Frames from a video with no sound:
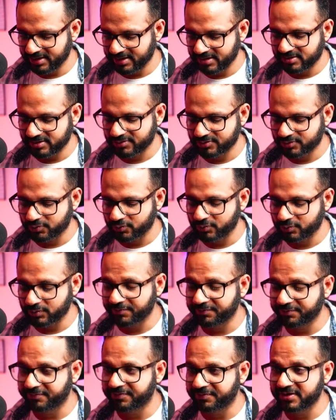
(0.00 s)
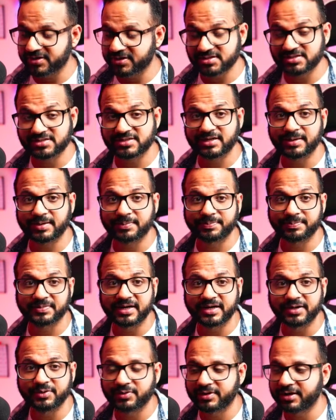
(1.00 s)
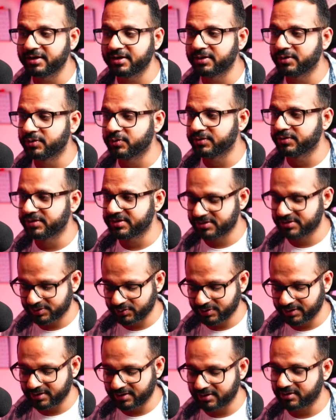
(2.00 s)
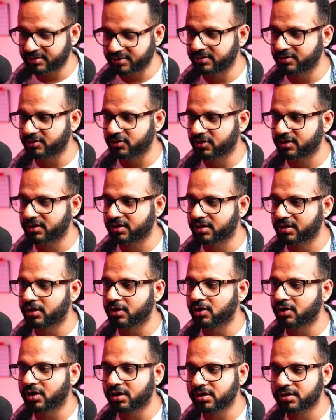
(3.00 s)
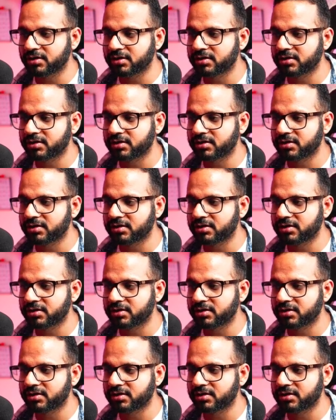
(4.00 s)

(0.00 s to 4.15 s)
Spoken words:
So the first step that you can do is you can run docker log